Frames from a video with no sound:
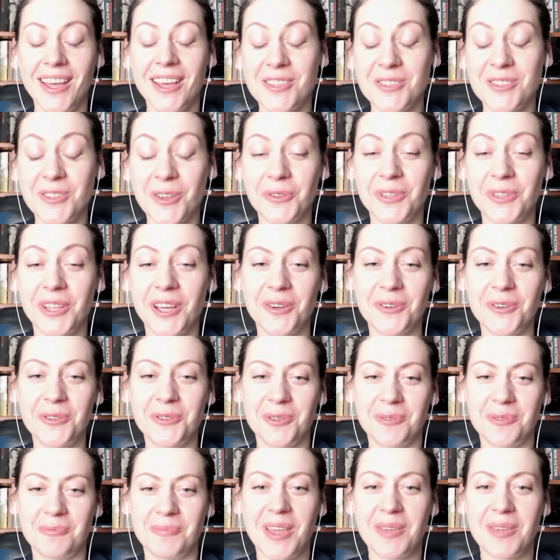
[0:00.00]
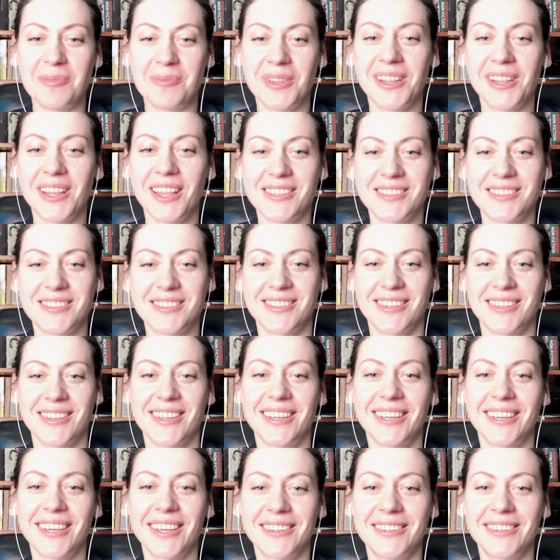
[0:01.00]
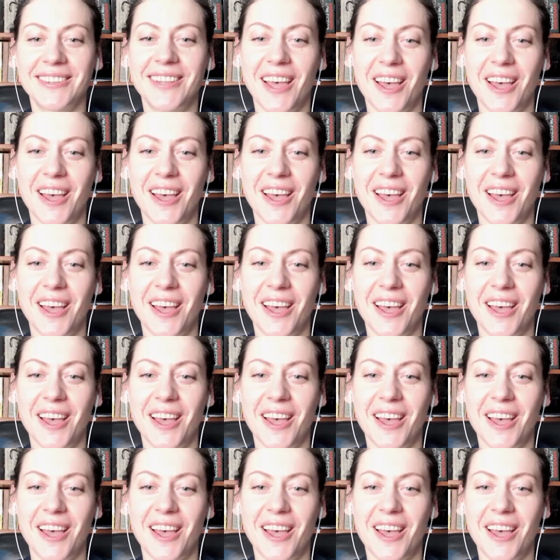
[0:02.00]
So now maybe let's get